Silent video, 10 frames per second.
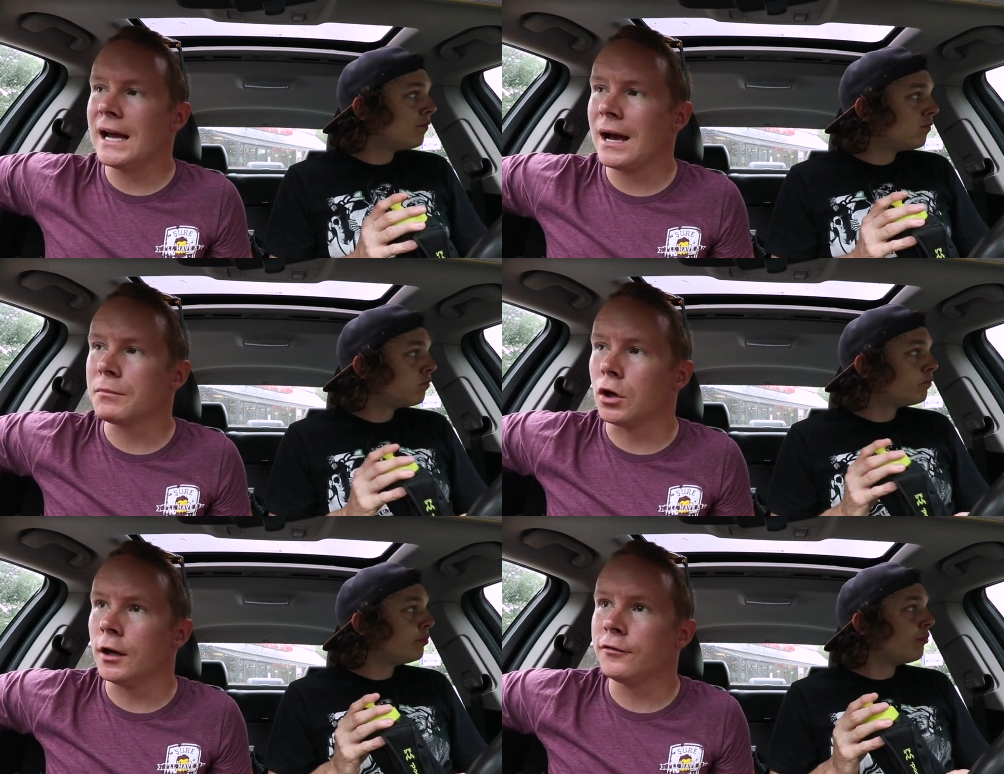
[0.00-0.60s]
Speaker 1: damn
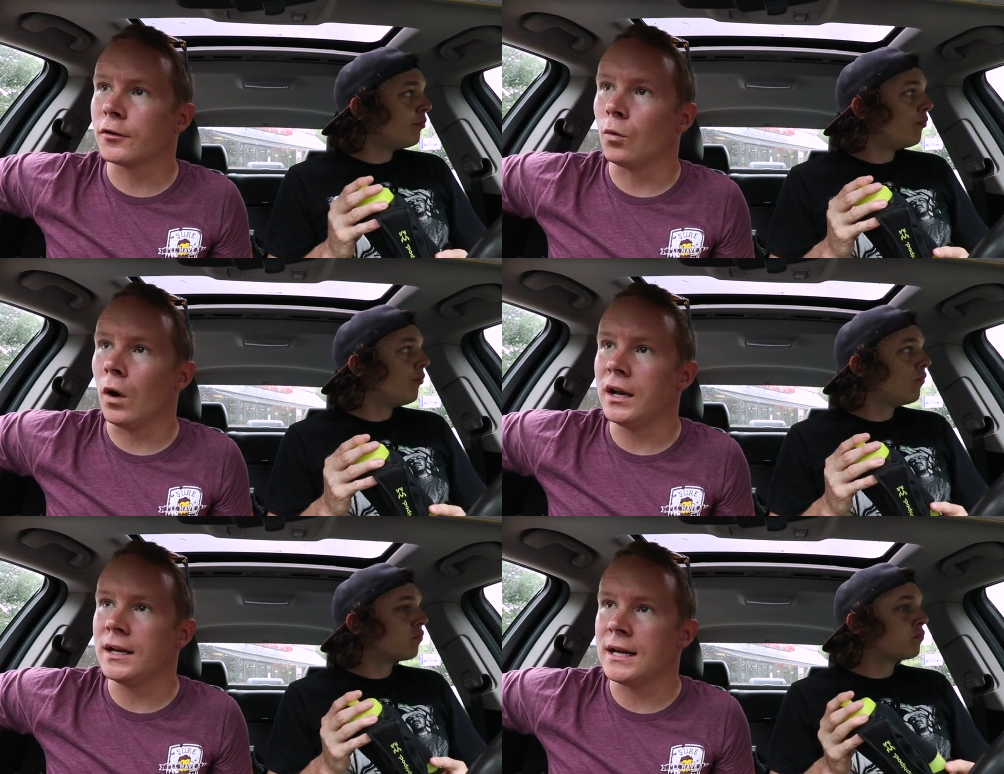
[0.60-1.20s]
good for
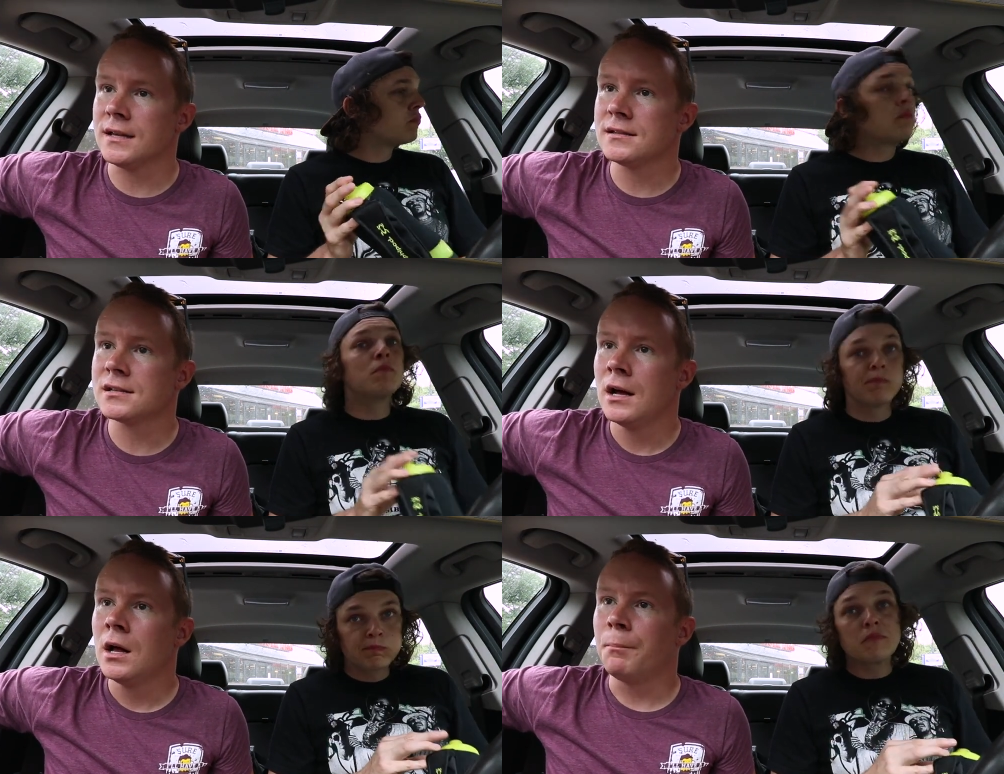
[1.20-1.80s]
what it is,
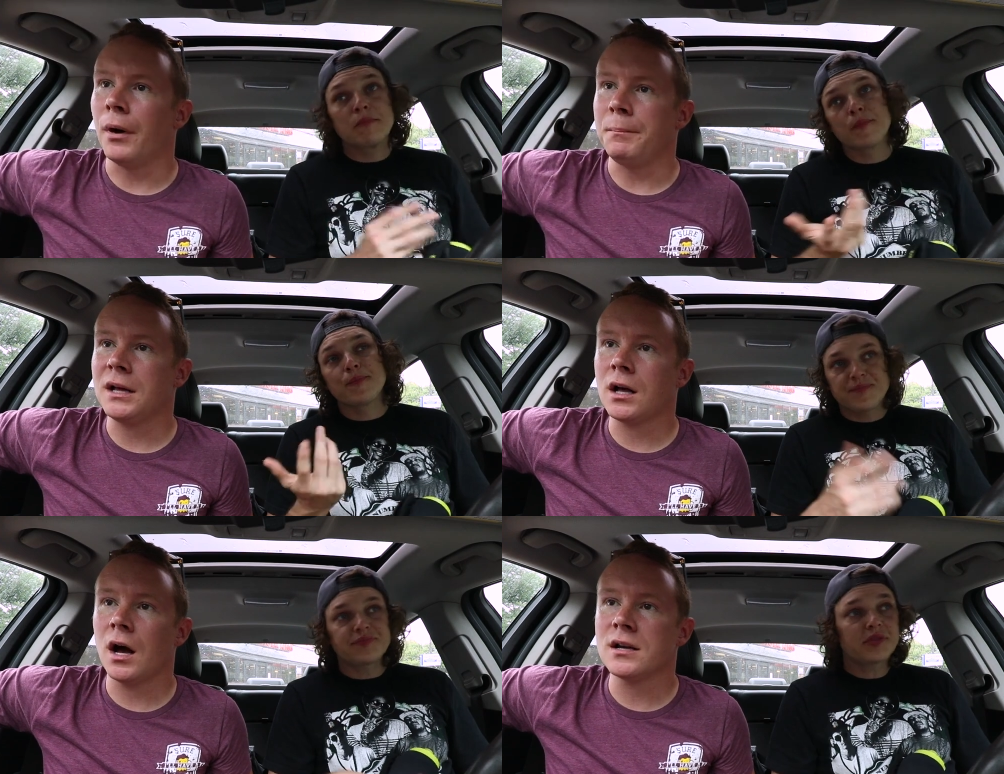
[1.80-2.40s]
mm -hmm. But
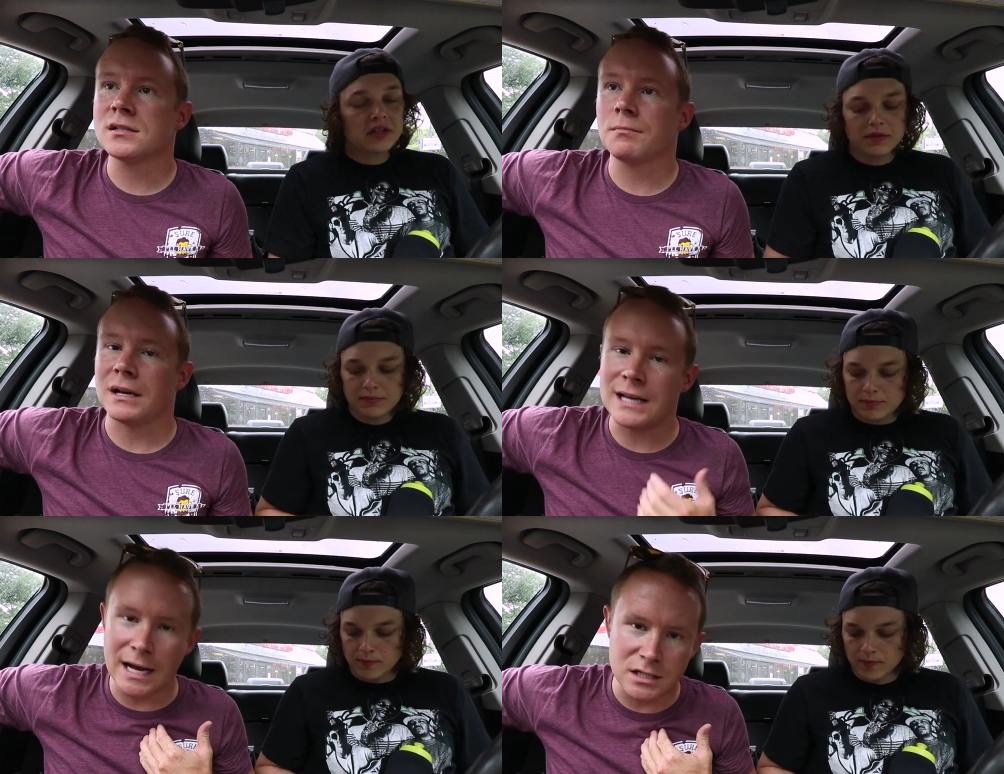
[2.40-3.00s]
because my
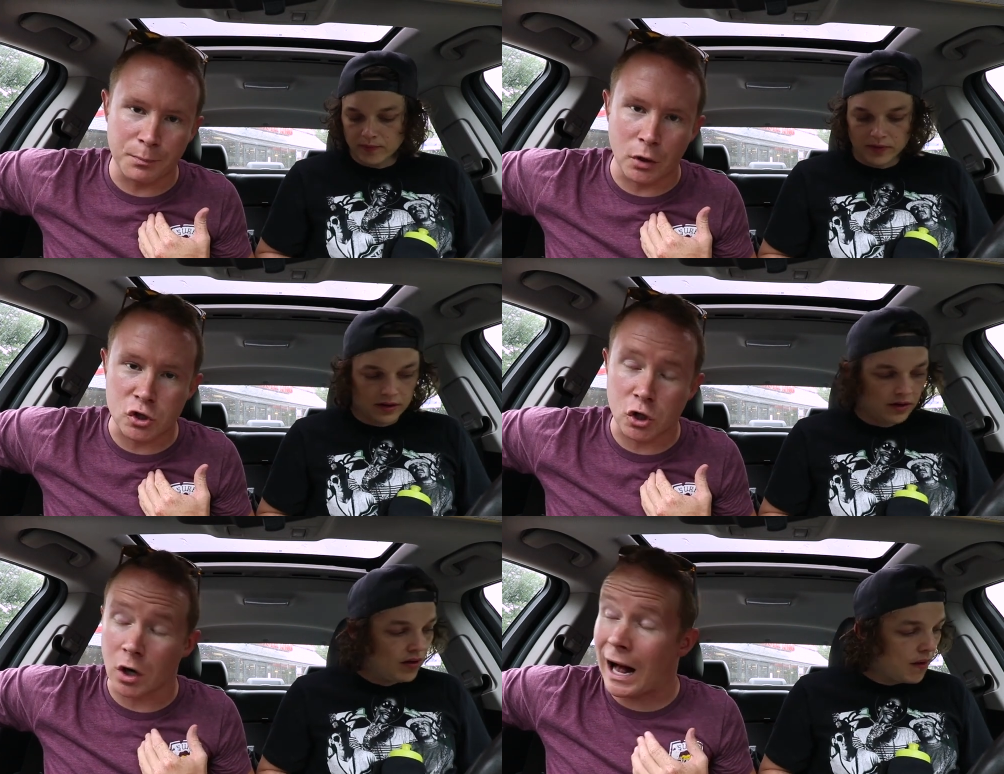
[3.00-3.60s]
dad's a
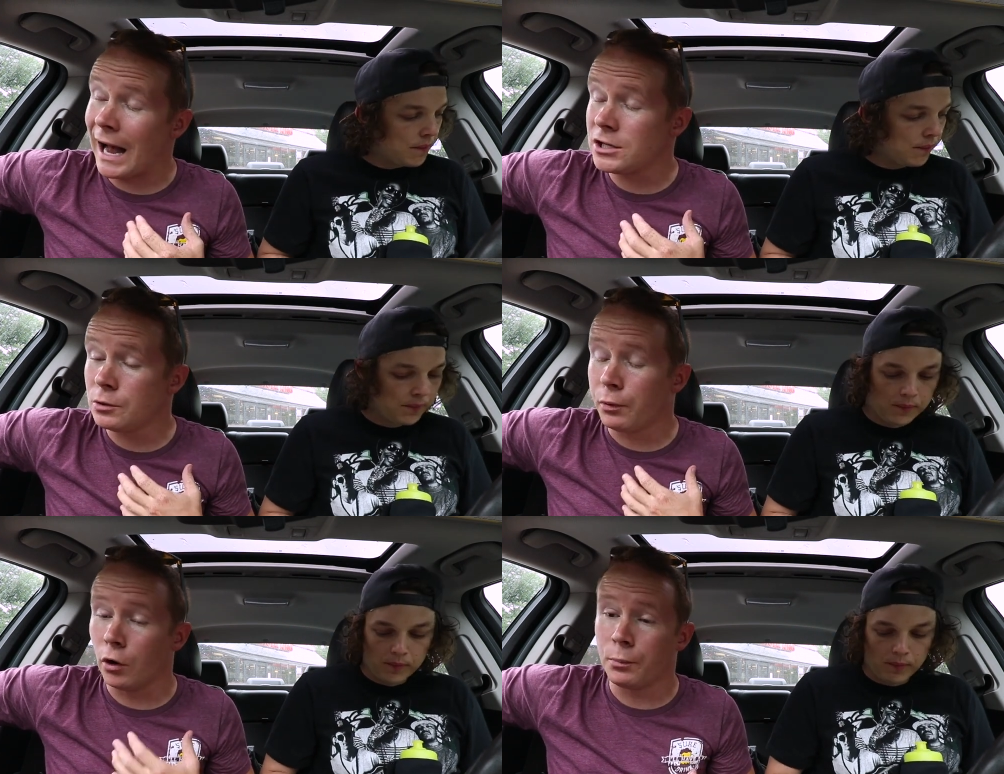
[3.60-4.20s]
butcher, I do
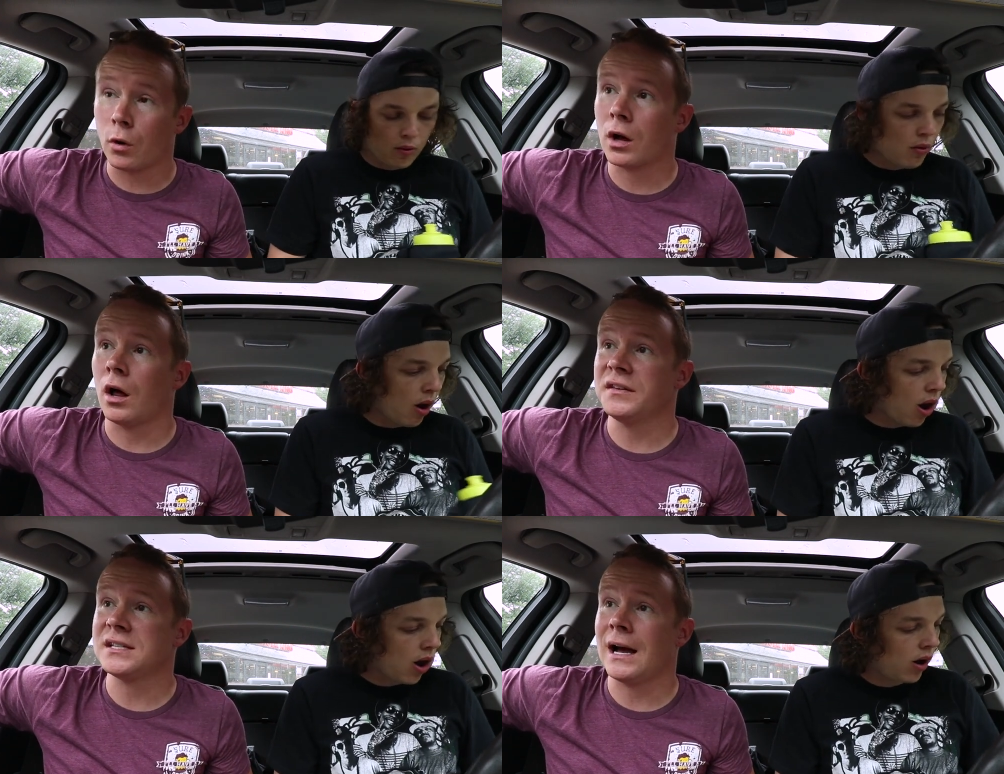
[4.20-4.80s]
pulled pork all
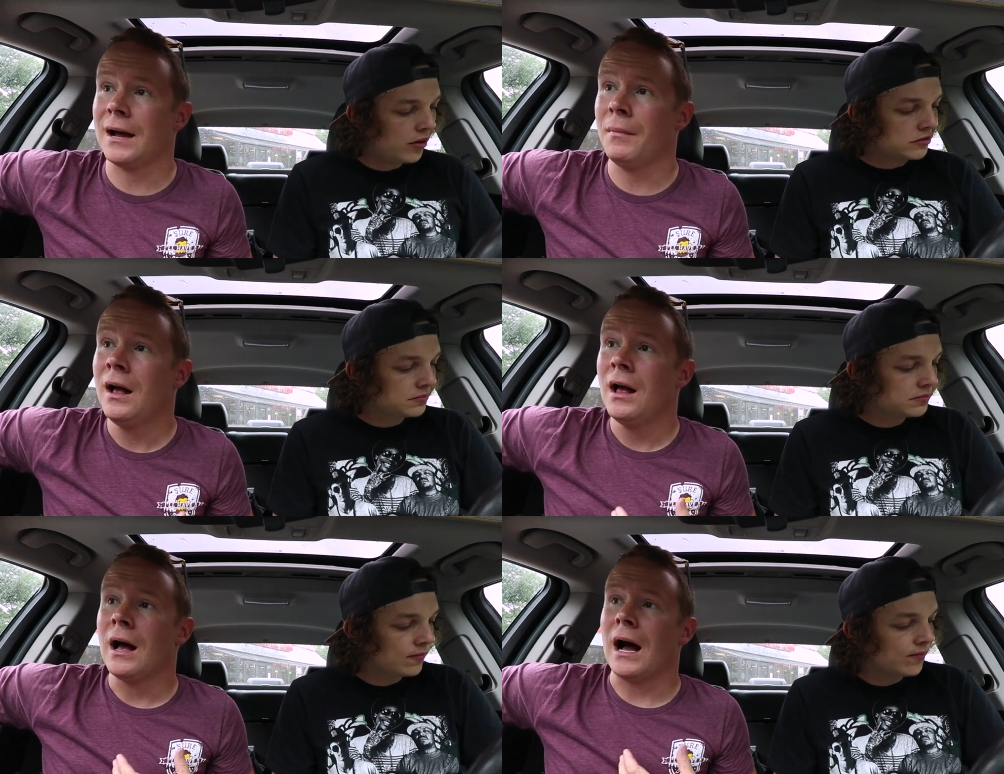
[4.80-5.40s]
the time.
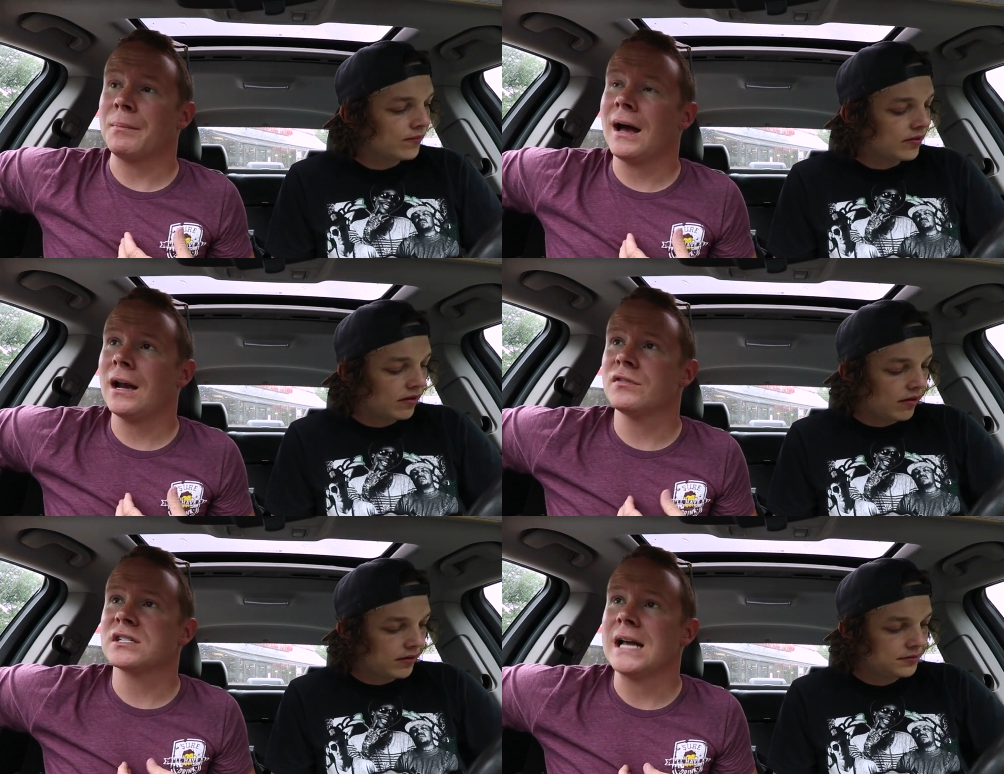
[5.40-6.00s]
I'm kind
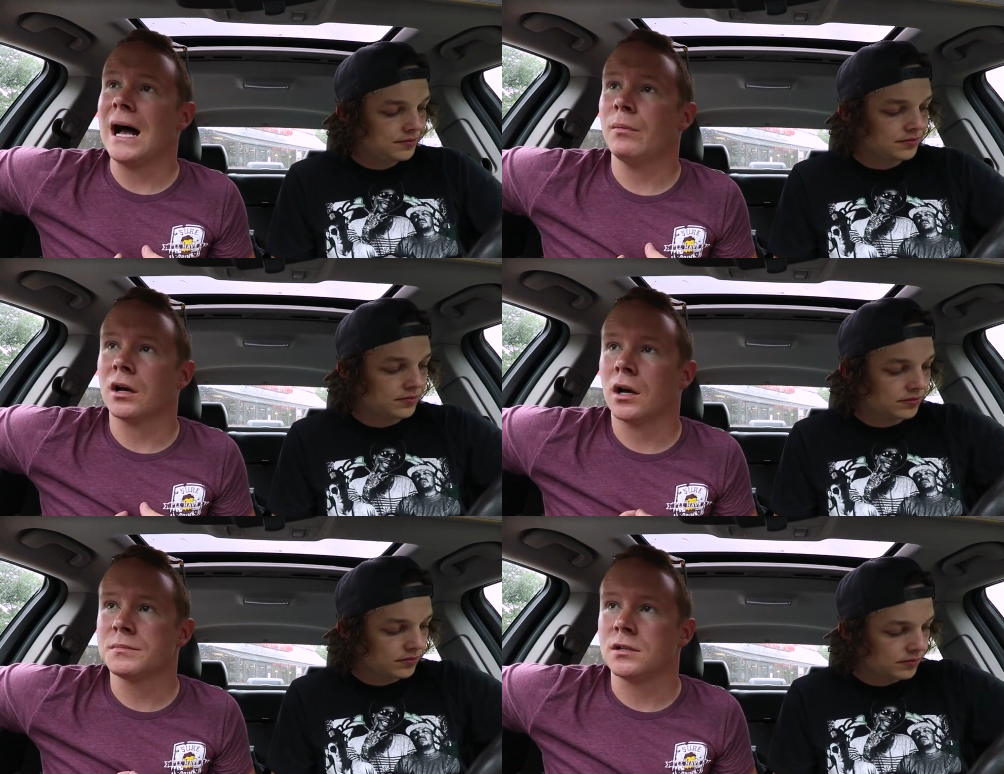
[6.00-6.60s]
of a snob when it
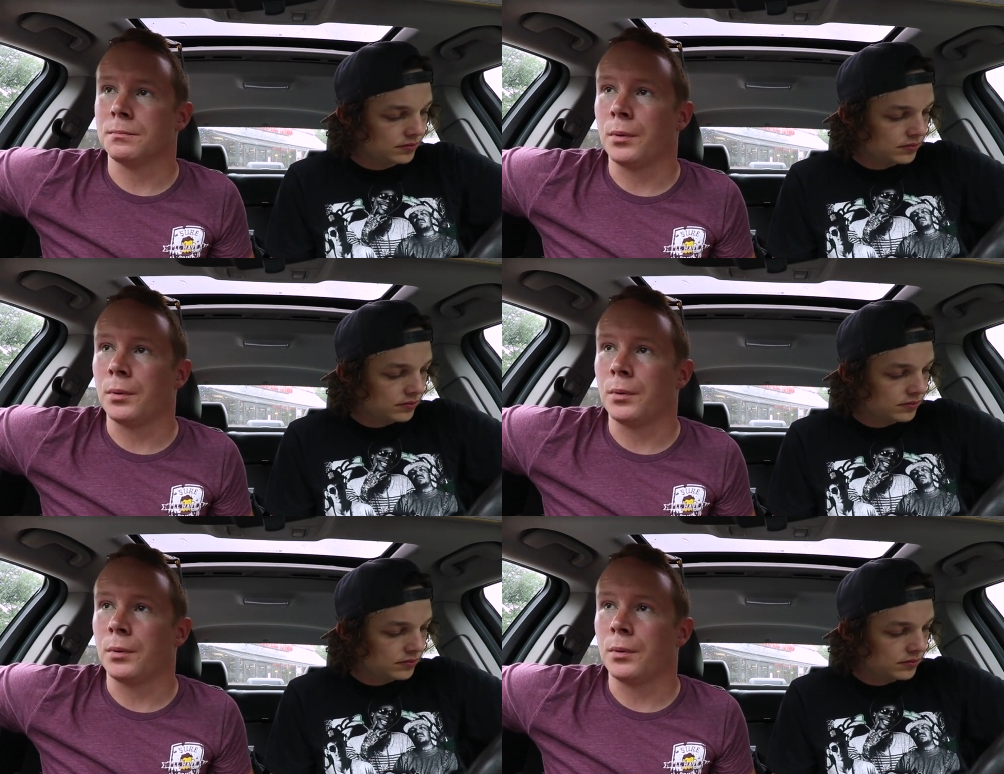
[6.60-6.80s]
comes to